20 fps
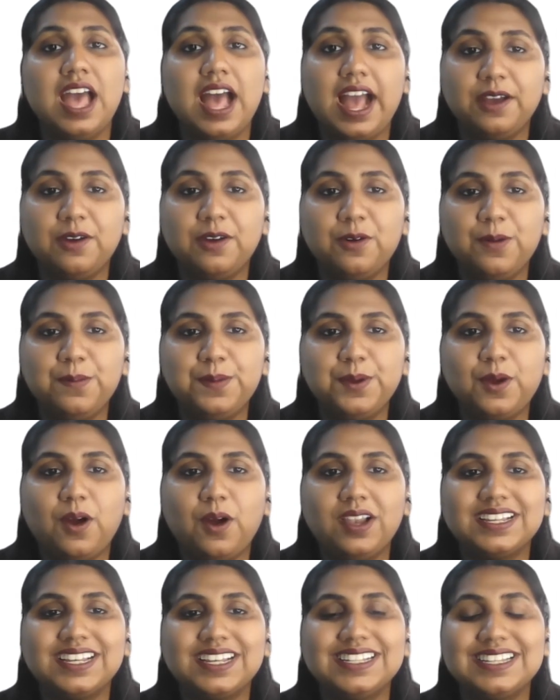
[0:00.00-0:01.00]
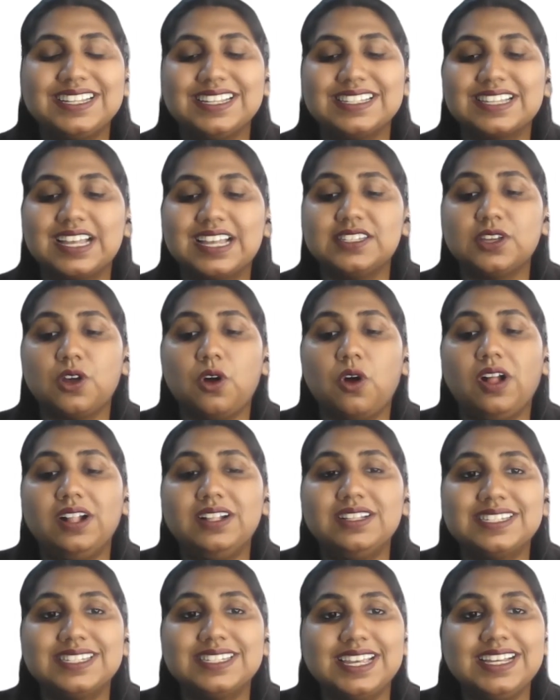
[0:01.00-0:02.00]
I hope you all can discuss
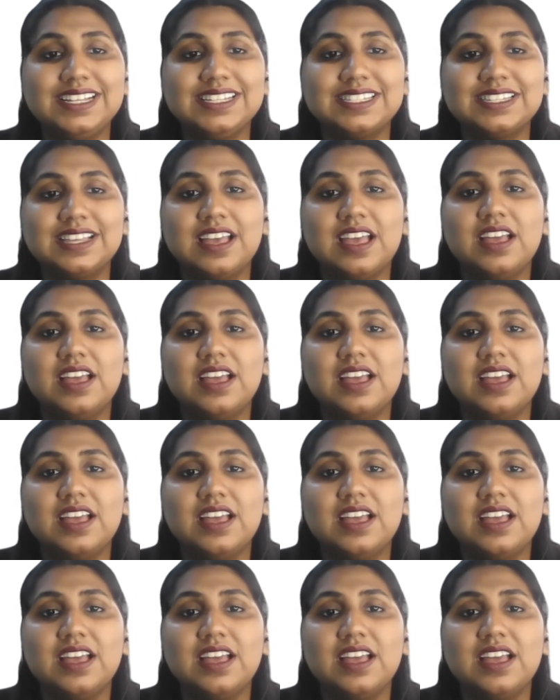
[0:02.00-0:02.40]
all 6.